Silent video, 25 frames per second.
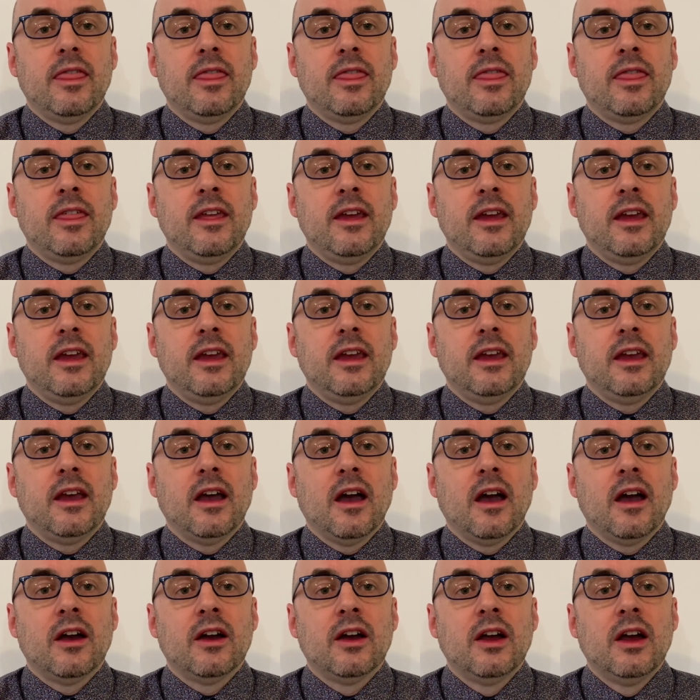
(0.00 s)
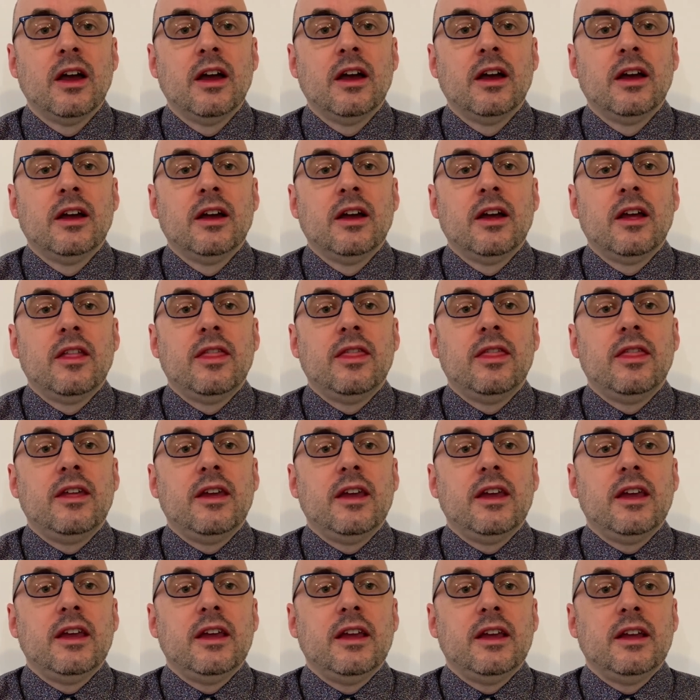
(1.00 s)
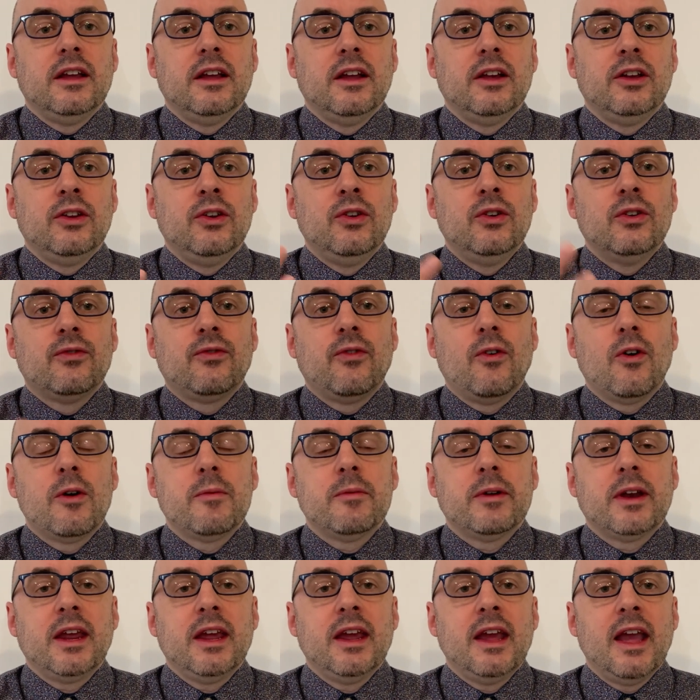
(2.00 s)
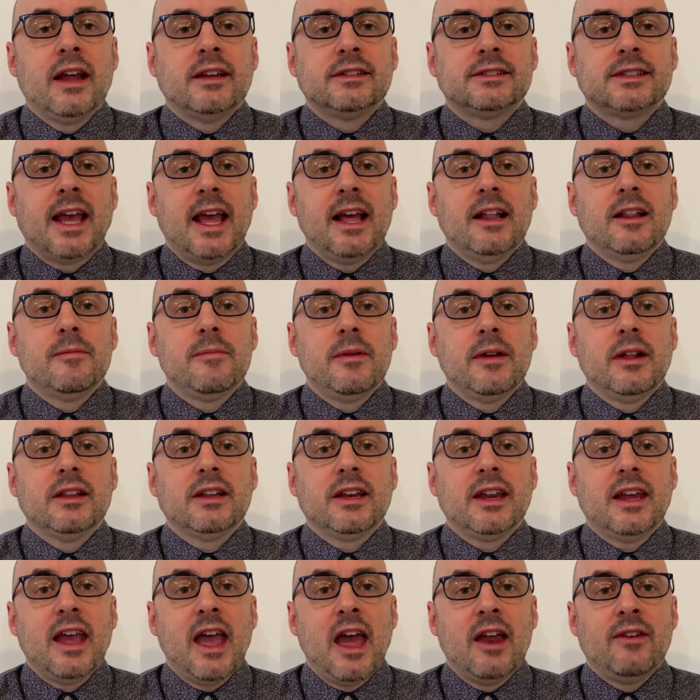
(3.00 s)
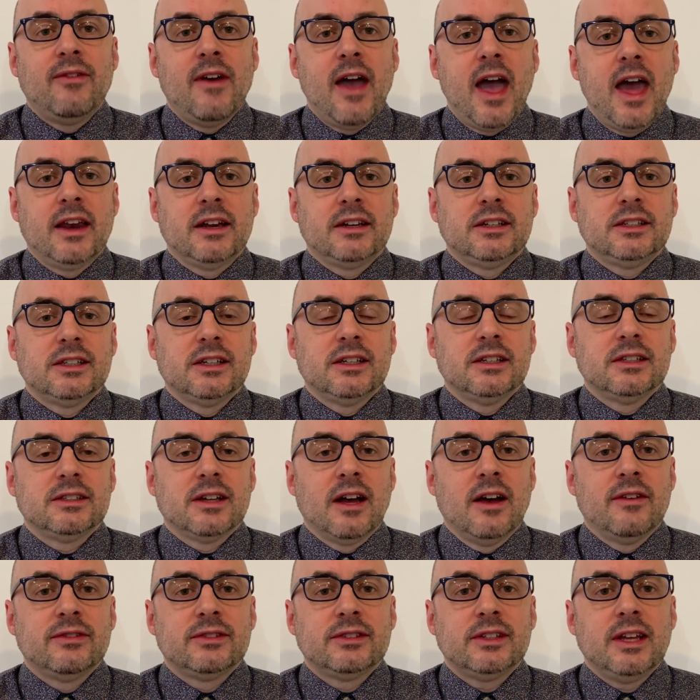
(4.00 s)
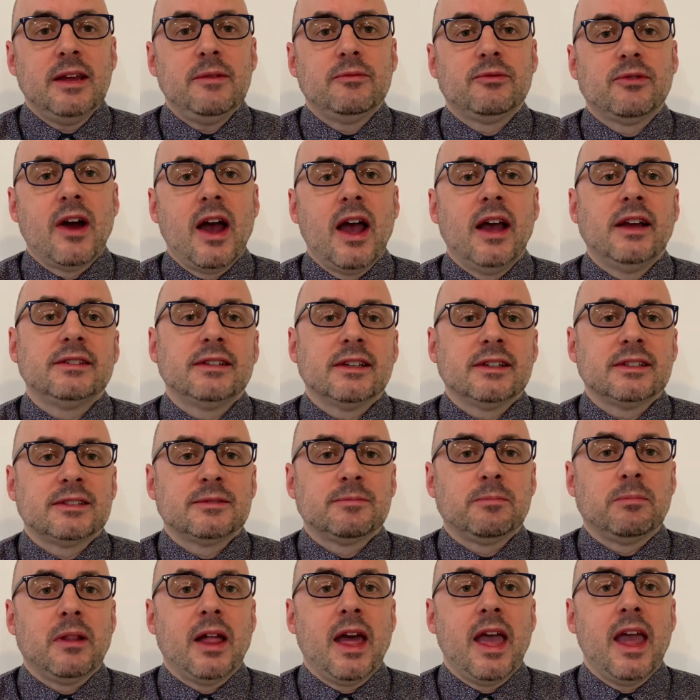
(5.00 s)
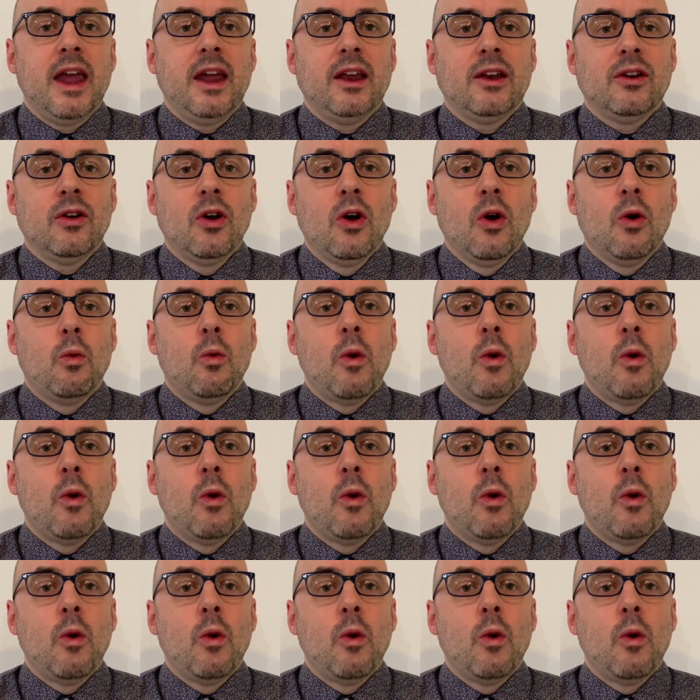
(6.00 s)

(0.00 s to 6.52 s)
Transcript: the uniformity and scalability advantages of steamed rice explain